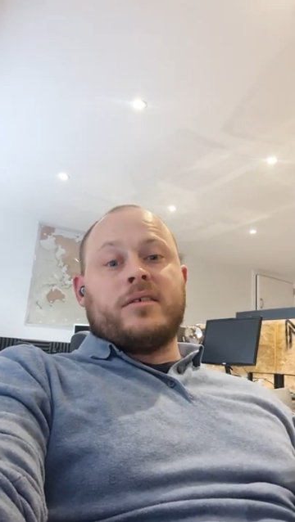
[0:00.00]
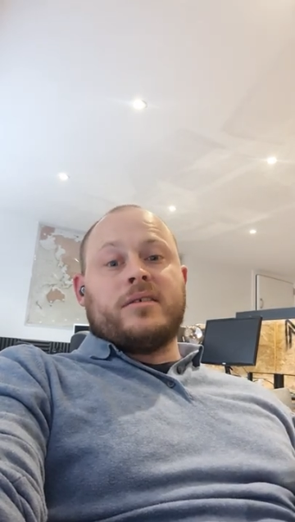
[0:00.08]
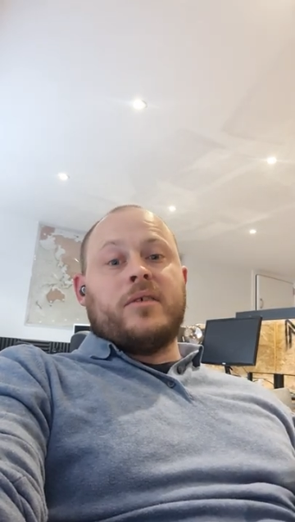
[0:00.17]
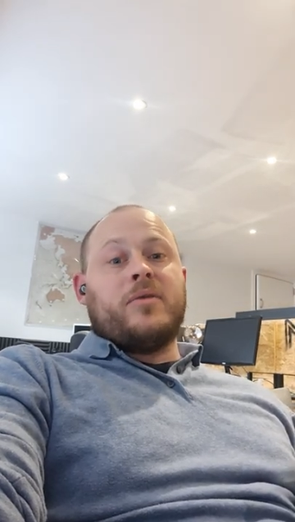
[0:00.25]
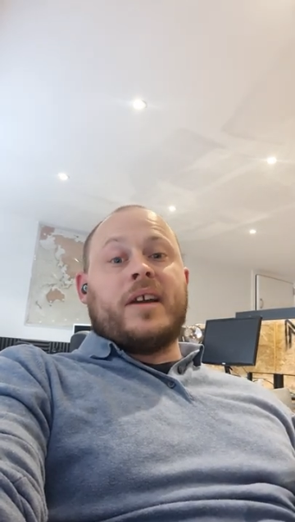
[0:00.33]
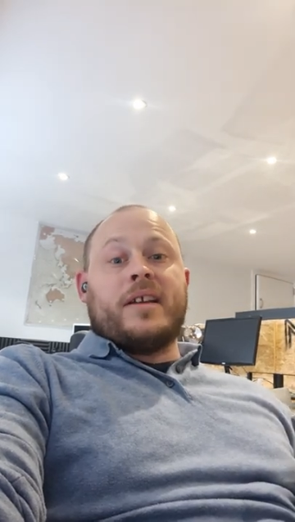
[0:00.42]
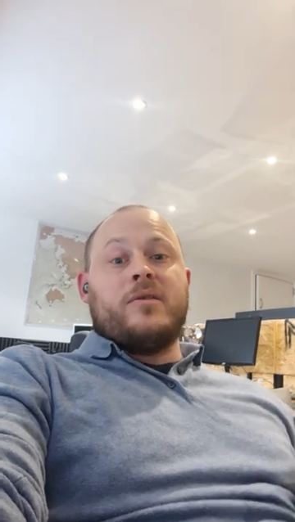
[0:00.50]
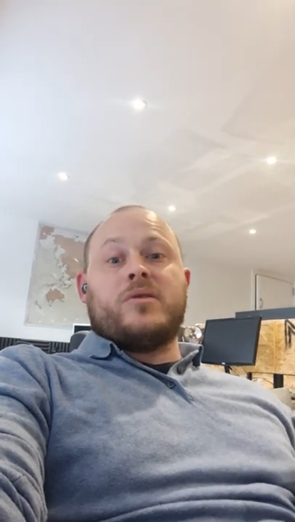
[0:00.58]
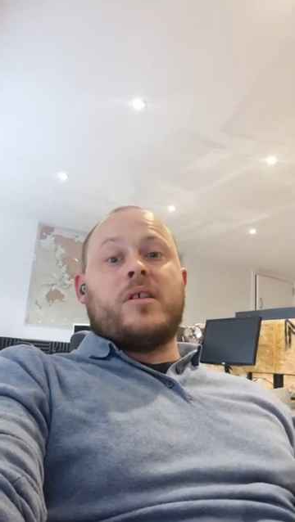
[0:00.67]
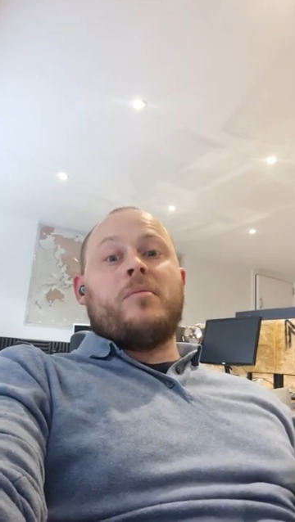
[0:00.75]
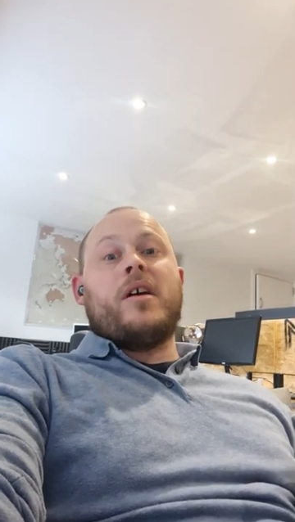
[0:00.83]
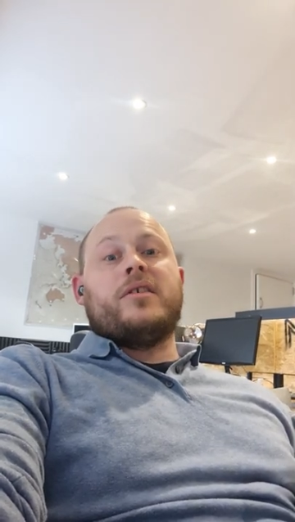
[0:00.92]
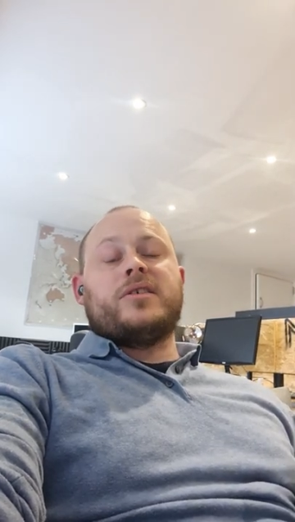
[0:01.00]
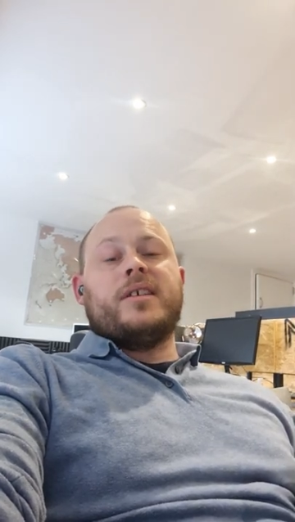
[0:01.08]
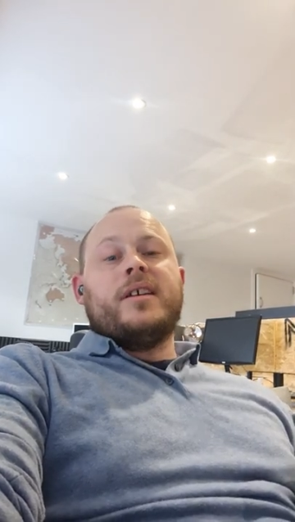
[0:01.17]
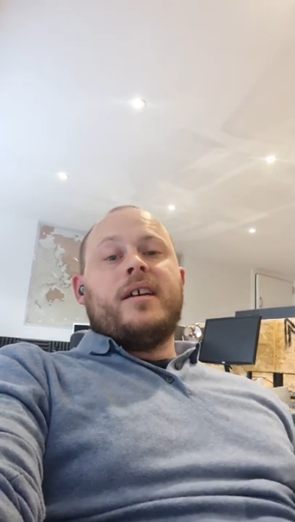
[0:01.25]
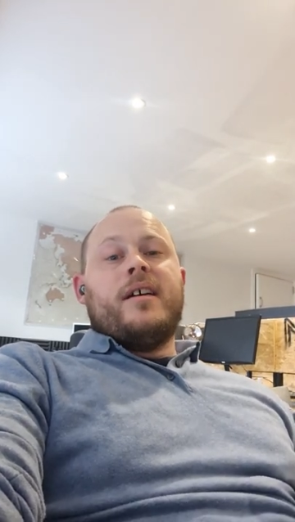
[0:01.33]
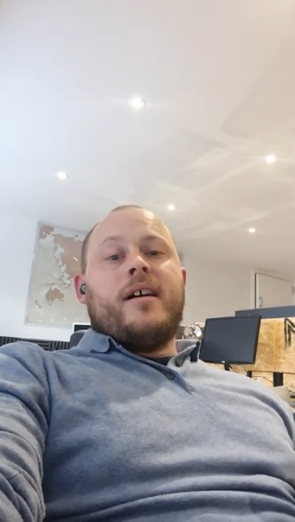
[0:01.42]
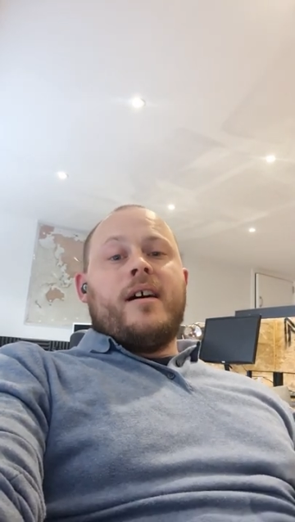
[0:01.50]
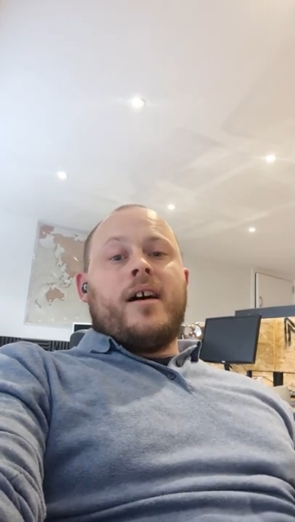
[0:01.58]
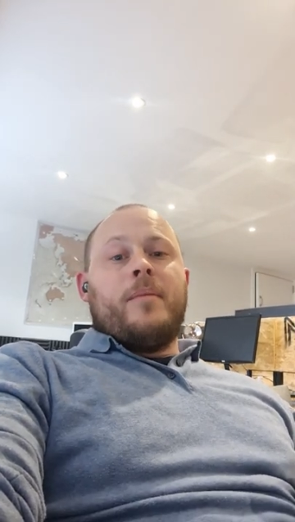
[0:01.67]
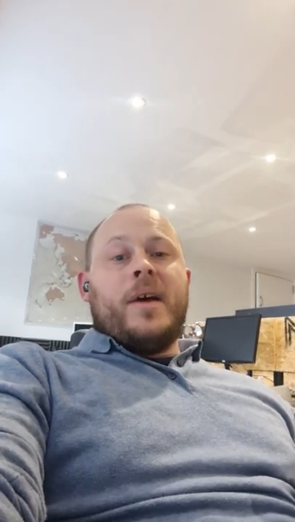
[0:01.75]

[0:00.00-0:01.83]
So thank you so much.